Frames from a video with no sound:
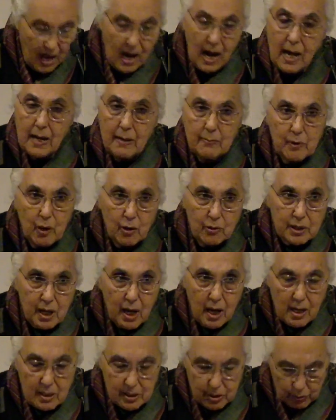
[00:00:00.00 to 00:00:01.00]
I am not
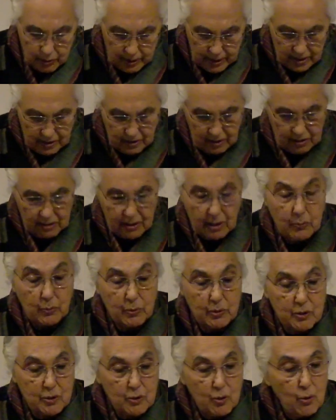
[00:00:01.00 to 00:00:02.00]
arguing that there
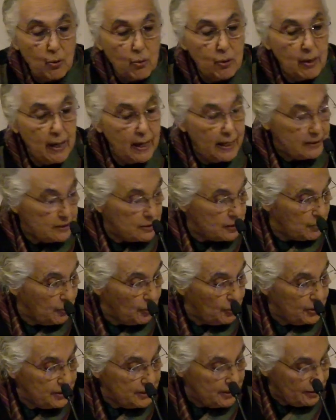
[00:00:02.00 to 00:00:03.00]
was no
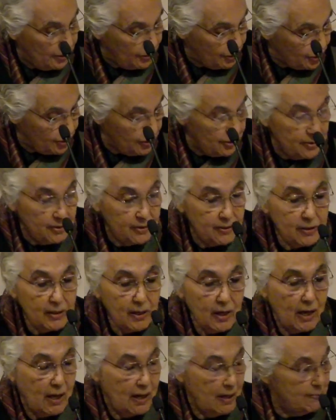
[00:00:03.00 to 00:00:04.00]
exploitation.
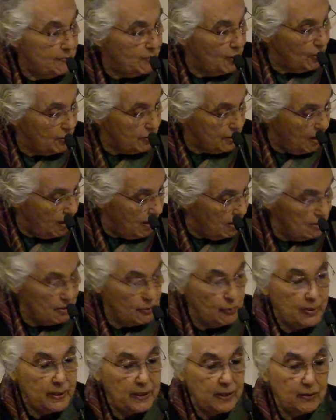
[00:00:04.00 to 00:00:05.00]
I am not
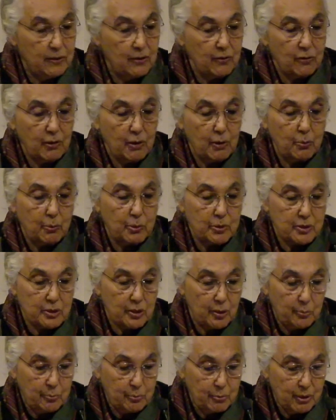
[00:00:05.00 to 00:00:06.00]
arguing that there
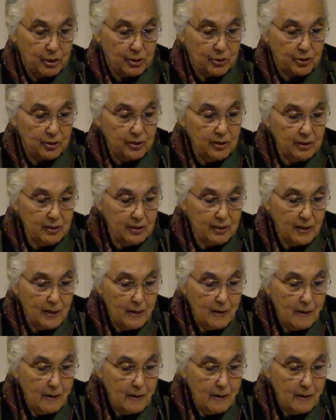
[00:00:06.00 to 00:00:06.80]
was oppression.